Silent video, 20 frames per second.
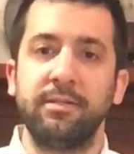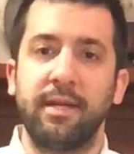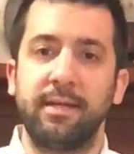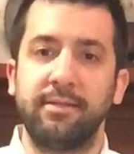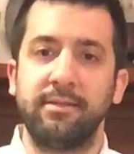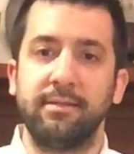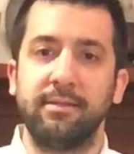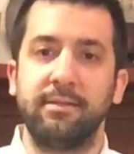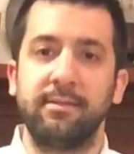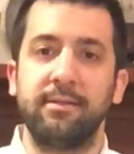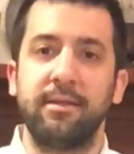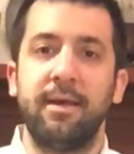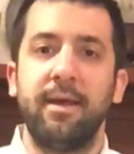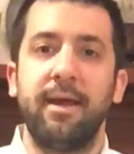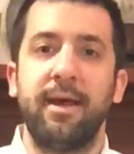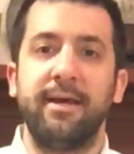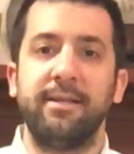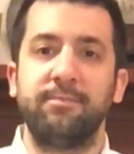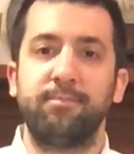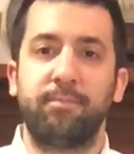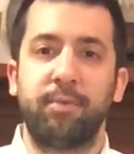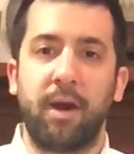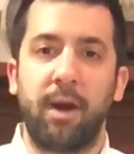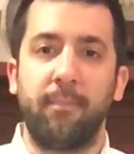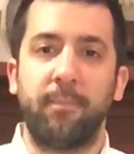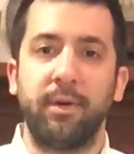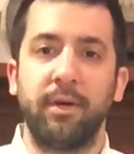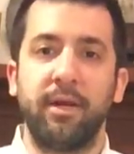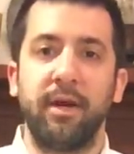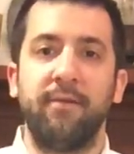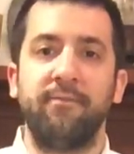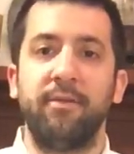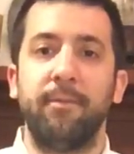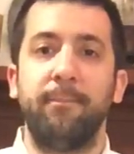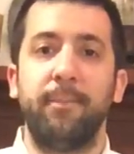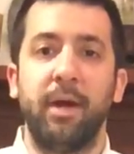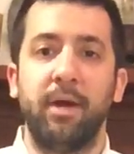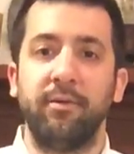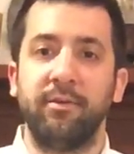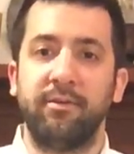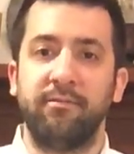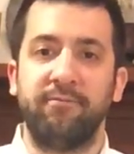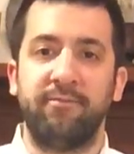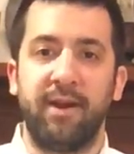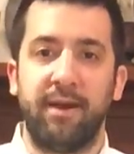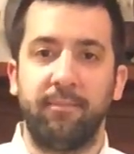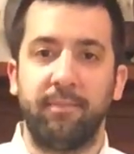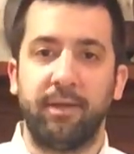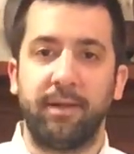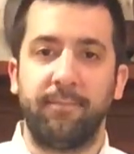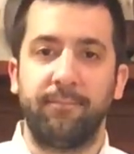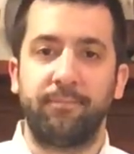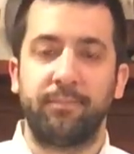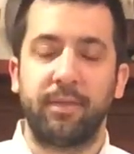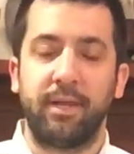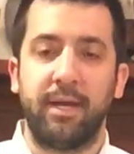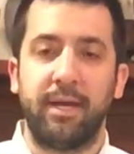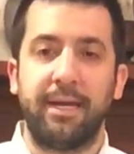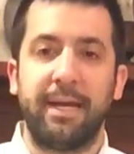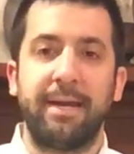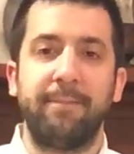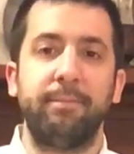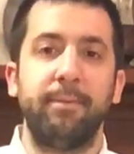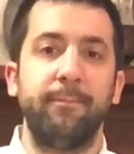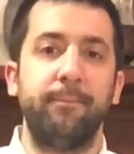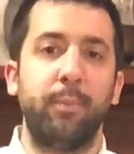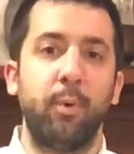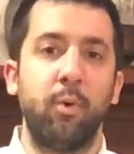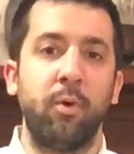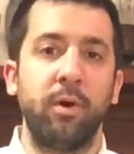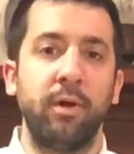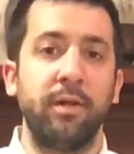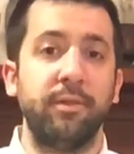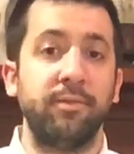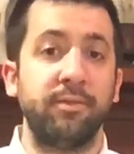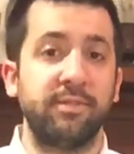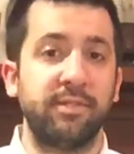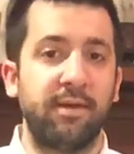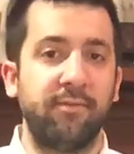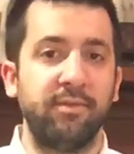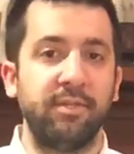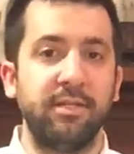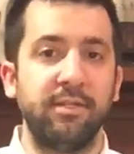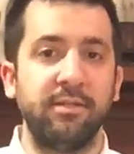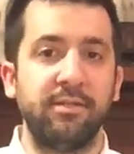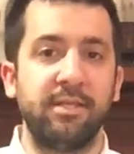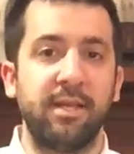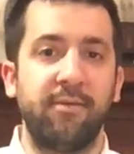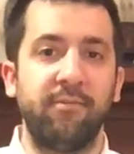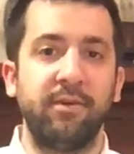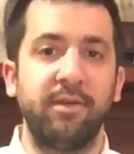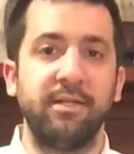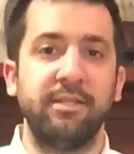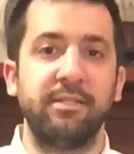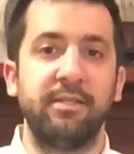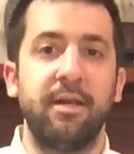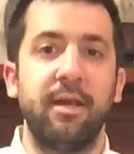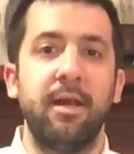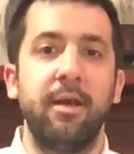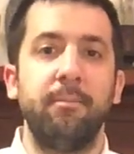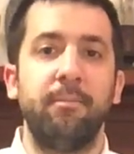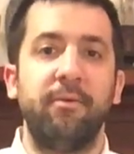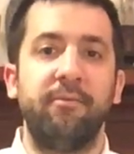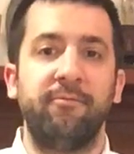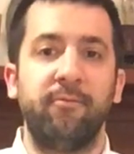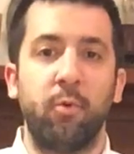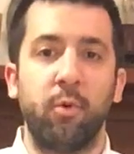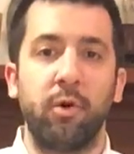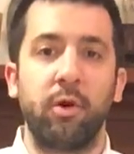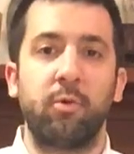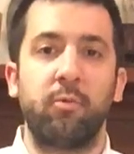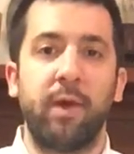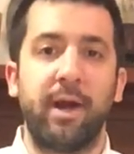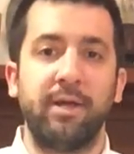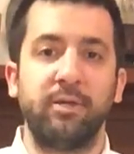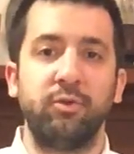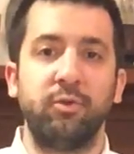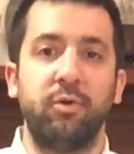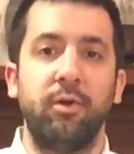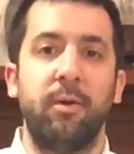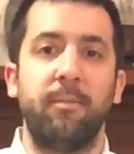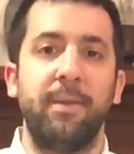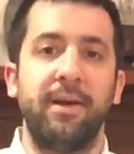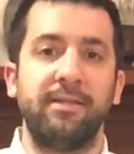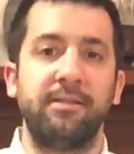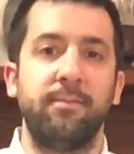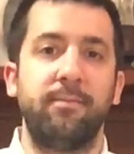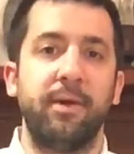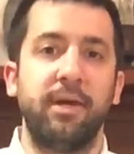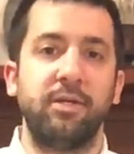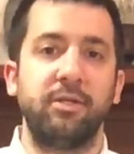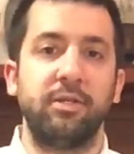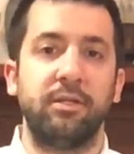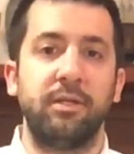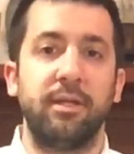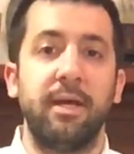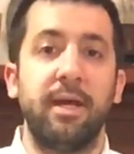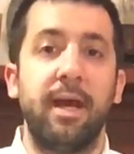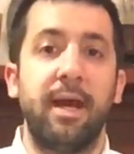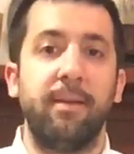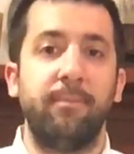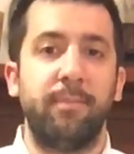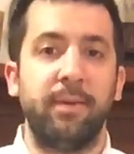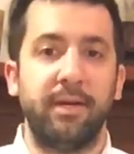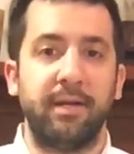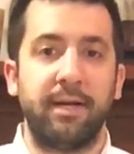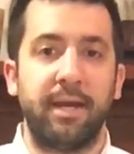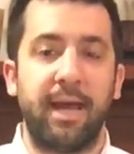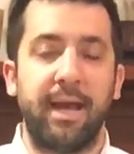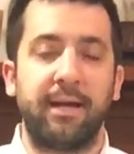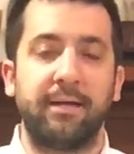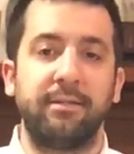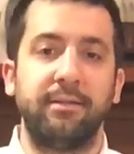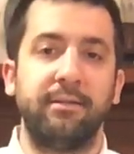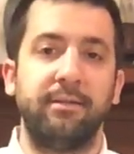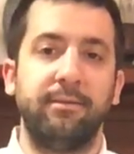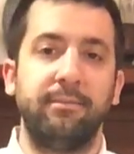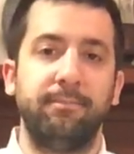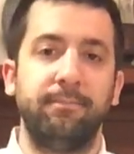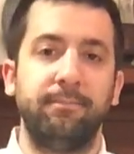census as property of the Belden family and had been born in the 1770s before gradual emancipation had been enacted.